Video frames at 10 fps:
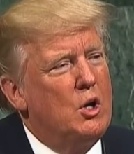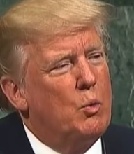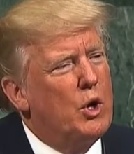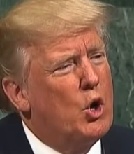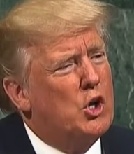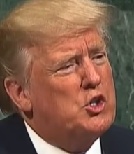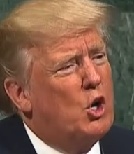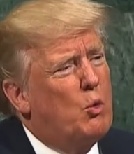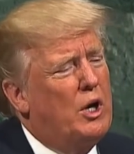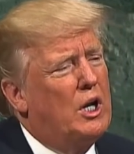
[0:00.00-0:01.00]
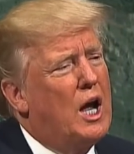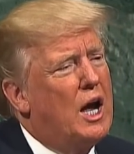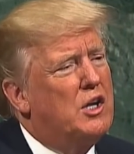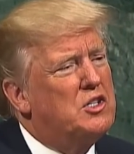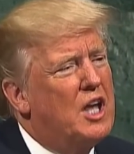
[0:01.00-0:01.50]
we also
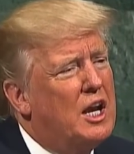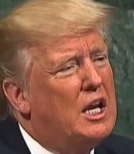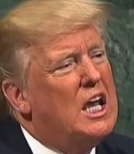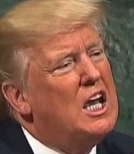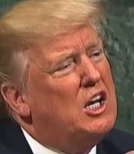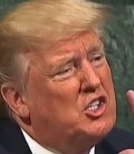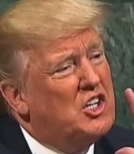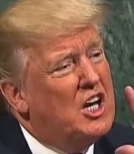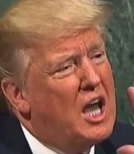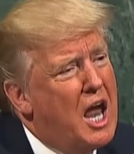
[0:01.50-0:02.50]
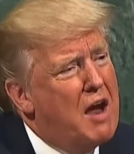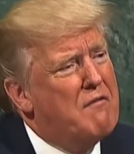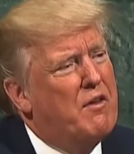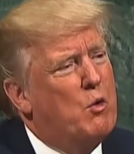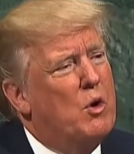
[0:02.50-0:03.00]
realize that it's in
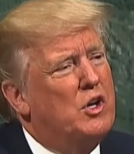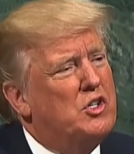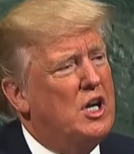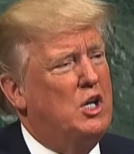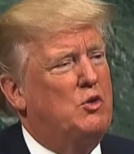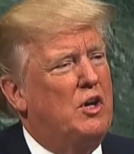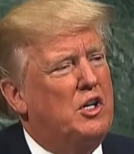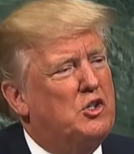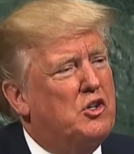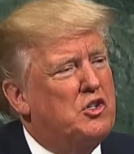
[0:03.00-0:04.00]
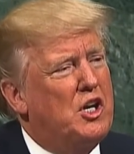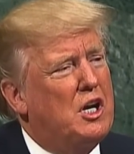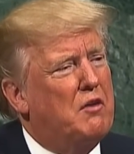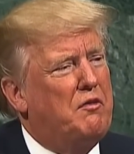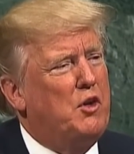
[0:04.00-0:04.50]
everyone's interest to
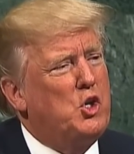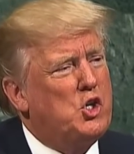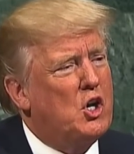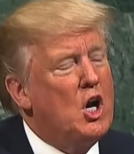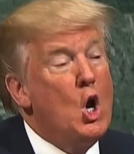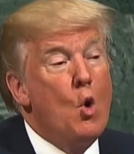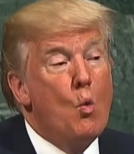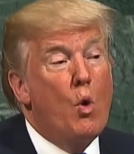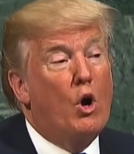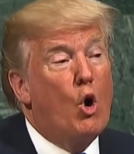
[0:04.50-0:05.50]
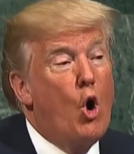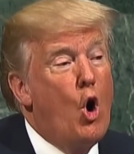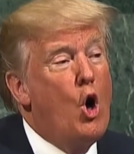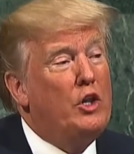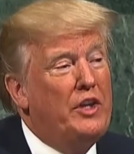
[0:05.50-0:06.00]
seek a future where
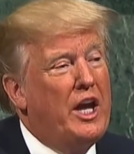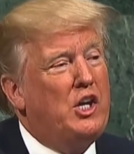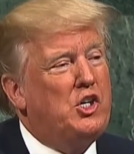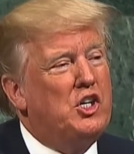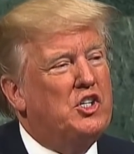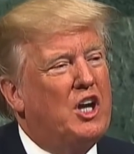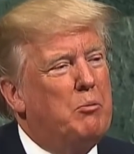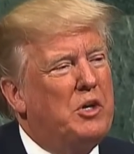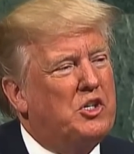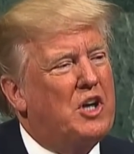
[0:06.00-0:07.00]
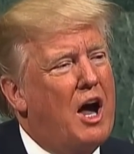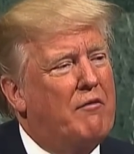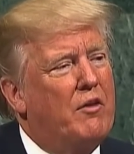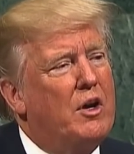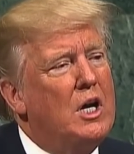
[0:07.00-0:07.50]
all nations can be
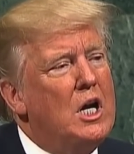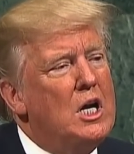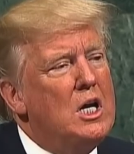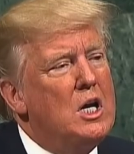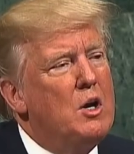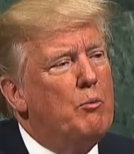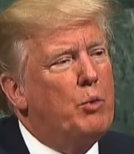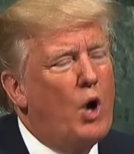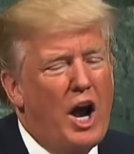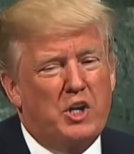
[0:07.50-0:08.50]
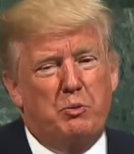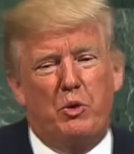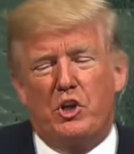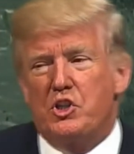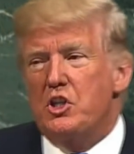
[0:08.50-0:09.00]
sovereign,
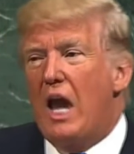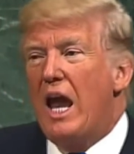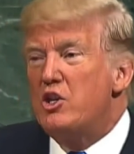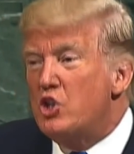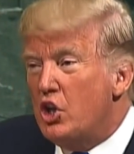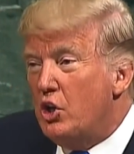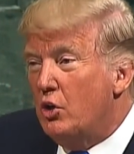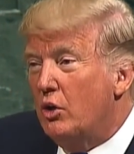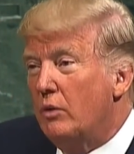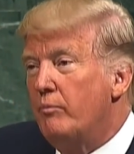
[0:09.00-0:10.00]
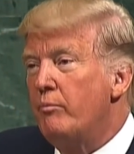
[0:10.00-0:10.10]
prosperous, and secure.